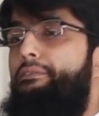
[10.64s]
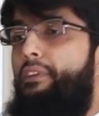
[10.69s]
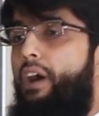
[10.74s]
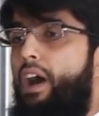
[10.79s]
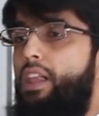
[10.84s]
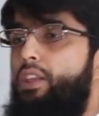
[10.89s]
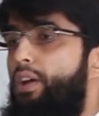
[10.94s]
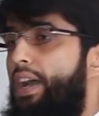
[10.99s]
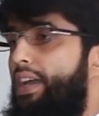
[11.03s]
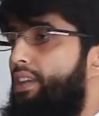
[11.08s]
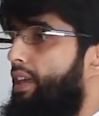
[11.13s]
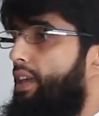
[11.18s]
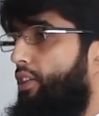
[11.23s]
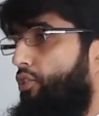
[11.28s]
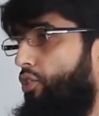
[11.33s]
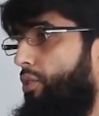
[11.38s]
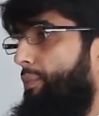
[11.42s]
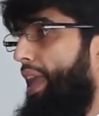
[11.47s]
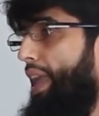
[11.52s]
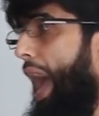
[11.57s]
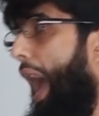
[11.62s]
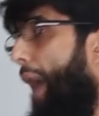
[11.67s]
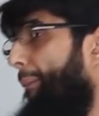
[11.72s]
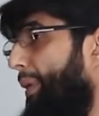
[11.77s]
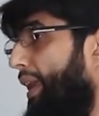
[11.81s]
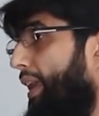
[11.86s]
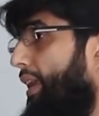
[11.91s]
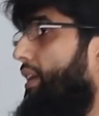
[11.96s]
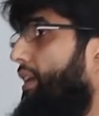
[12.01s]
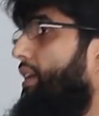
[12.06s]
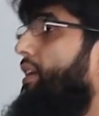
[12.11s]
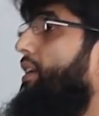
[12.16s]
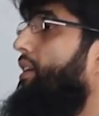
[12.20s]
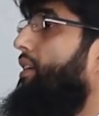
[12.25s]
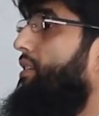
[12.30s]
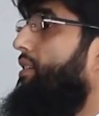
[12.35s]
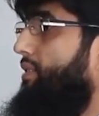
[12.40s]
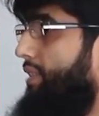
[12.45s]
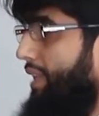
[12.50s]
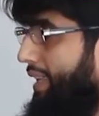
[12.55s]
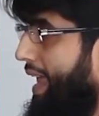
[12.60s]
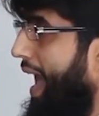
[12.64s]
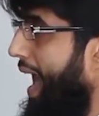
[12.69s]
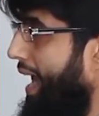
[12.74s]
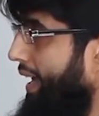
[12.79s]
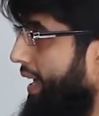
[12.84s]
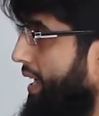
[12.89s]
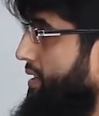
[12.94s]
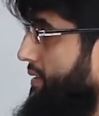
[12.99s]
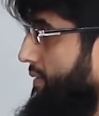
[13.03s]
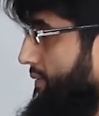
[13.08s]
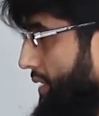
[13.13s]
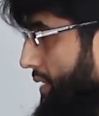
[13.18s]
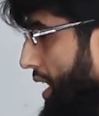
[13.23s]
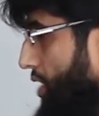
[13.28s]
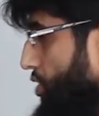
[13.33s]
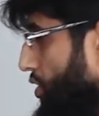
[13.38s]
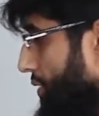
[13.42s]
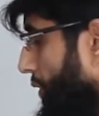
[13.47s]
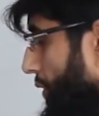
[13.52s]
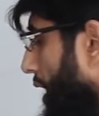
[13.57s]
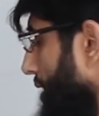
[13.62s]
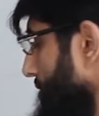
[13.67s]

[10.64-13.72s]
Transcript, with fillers: follow it, and you'll be happy. Deny it, and you have